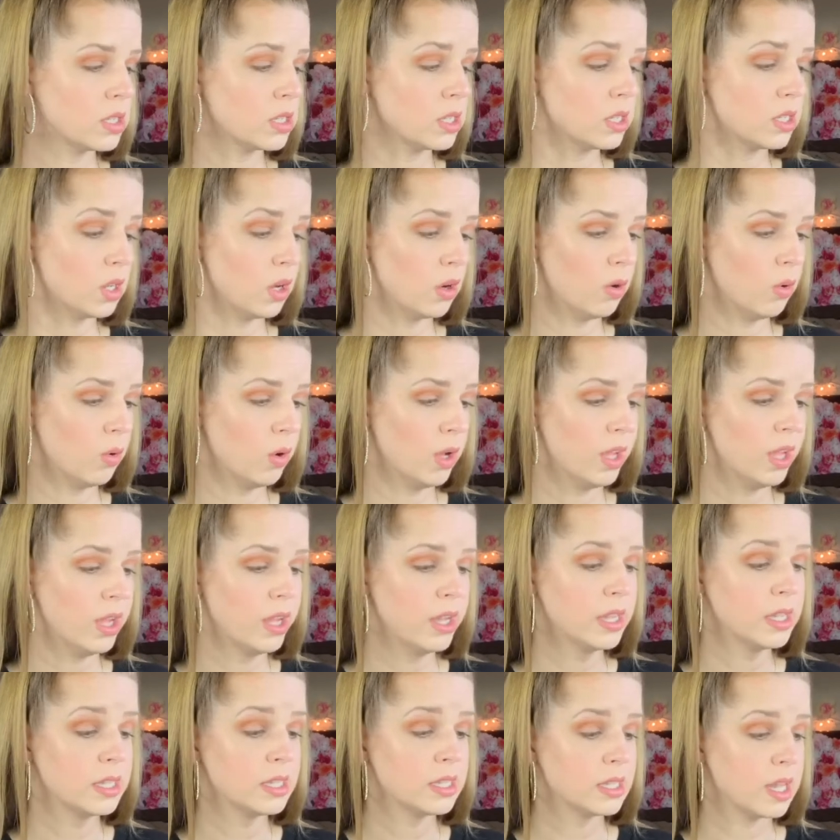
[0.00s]
so
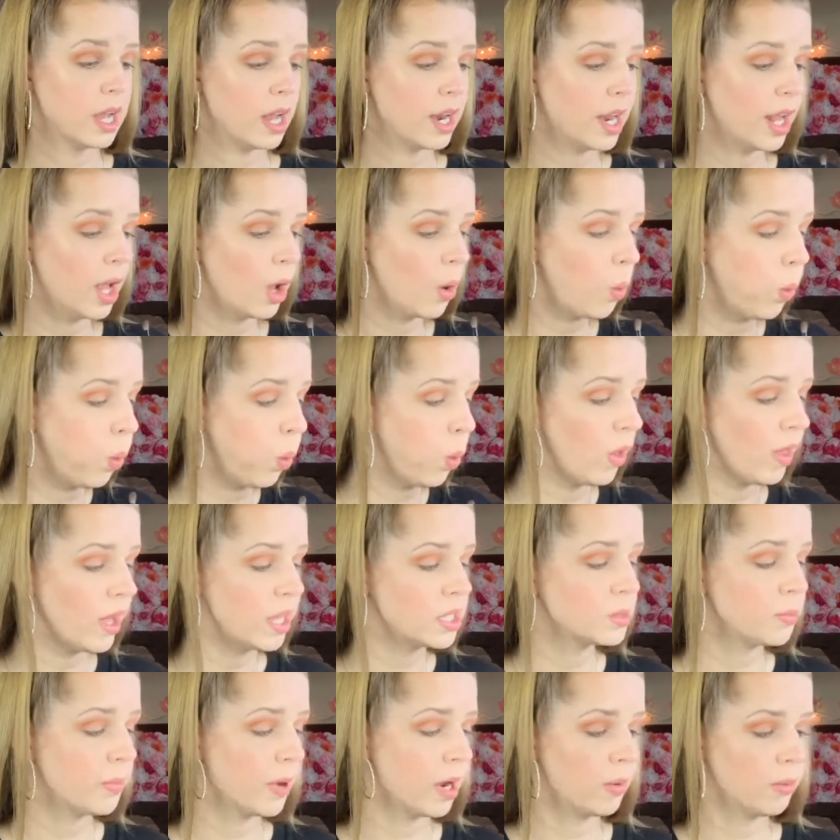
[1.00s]
stunning.
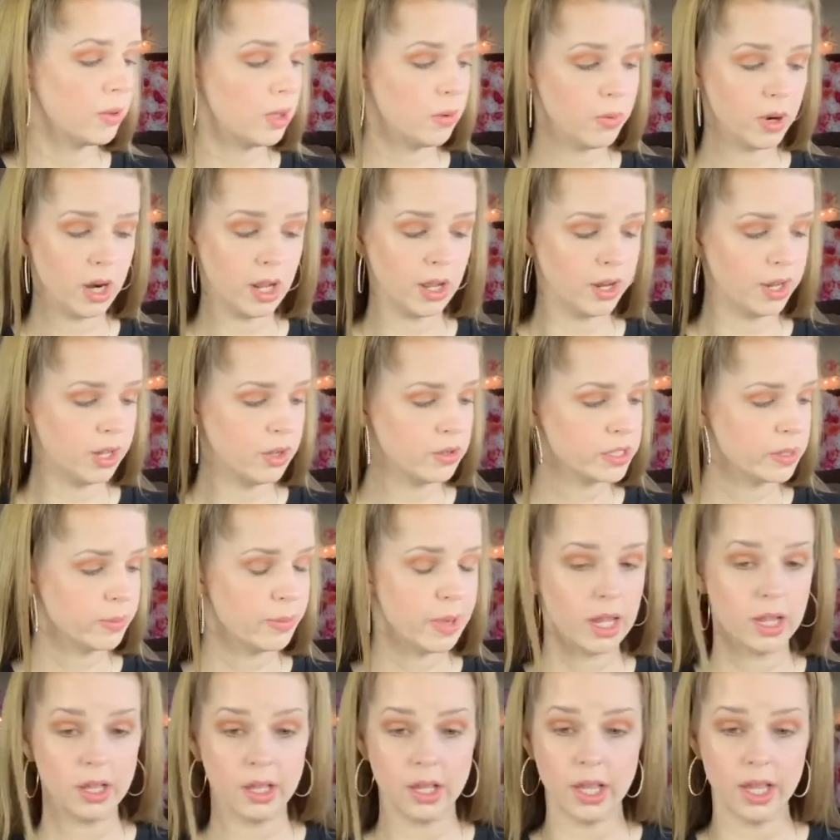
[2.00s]
That's probably what I'm going to use on
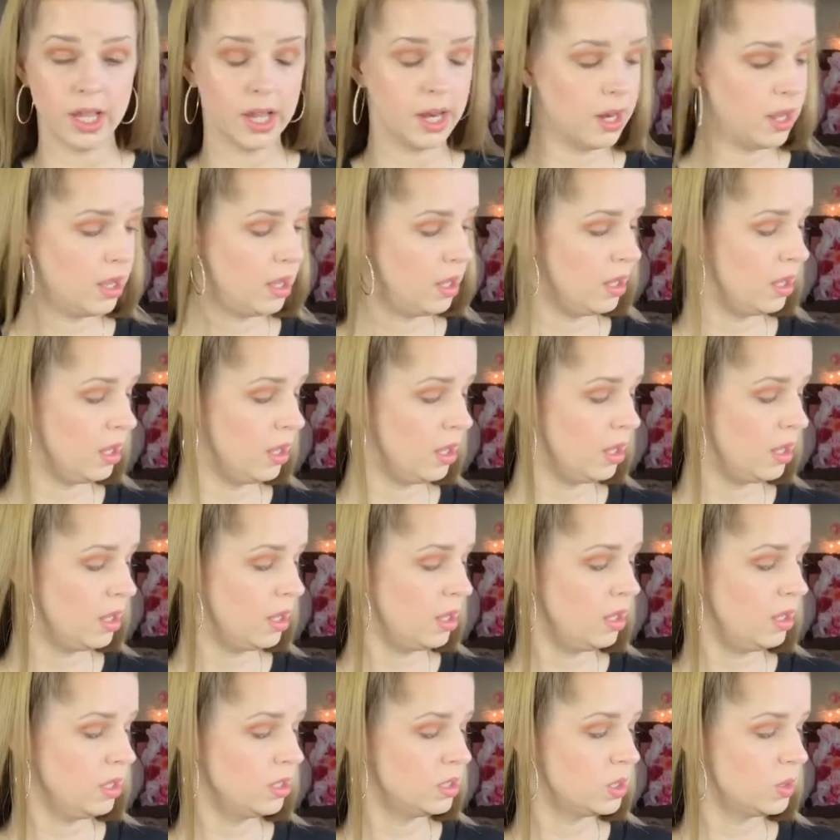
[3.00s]
my lid.
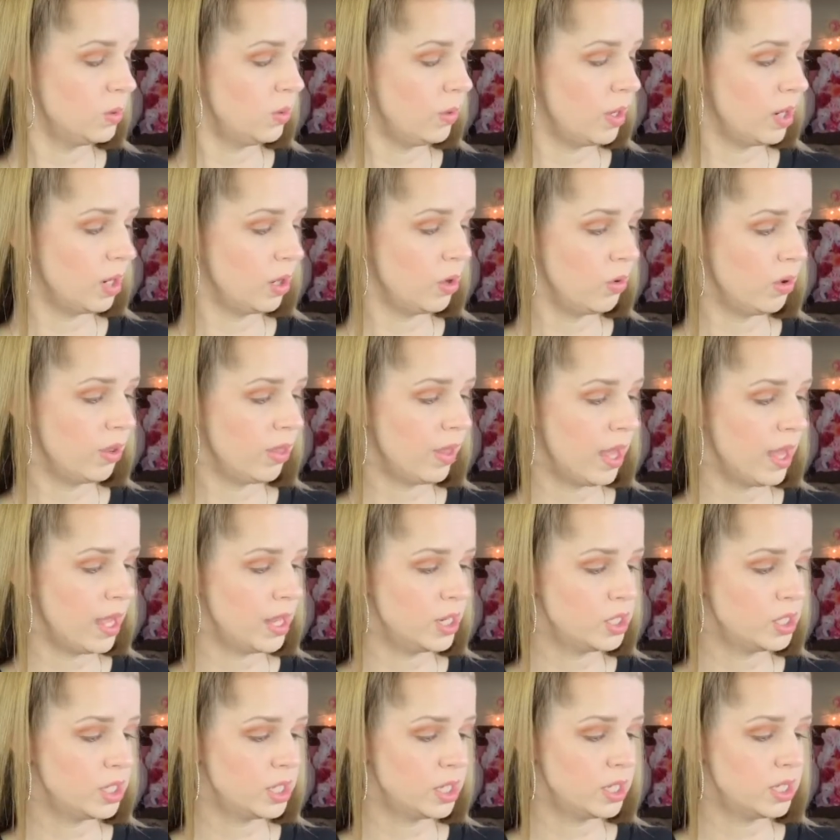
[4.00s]
Do you want to go with
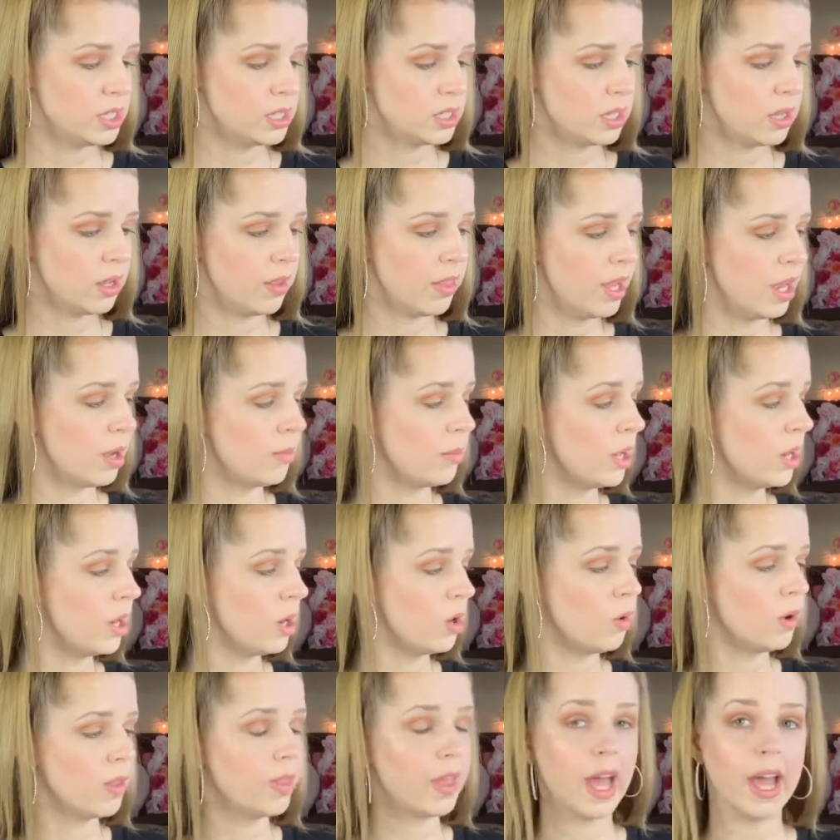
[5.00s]
edges? I think I'm going to
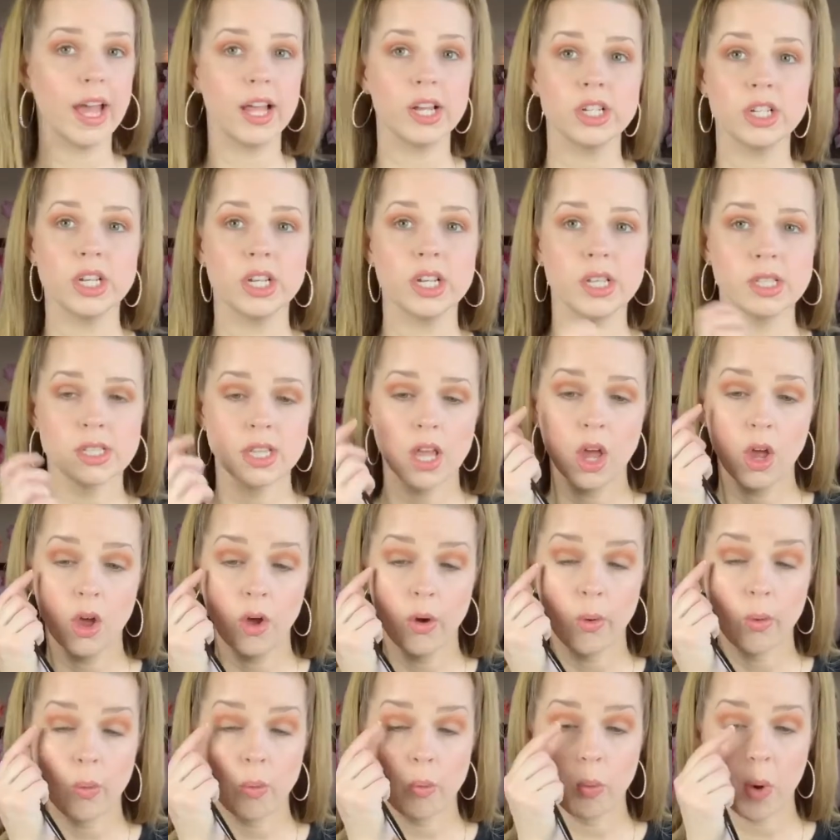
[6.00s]
go with edges
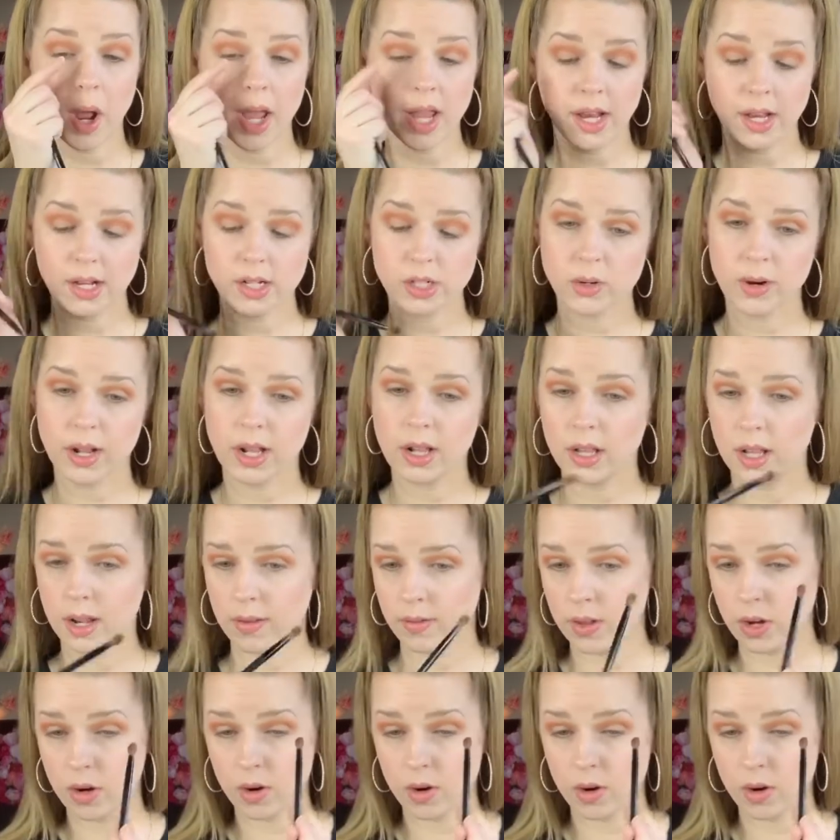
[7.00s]
right directly in the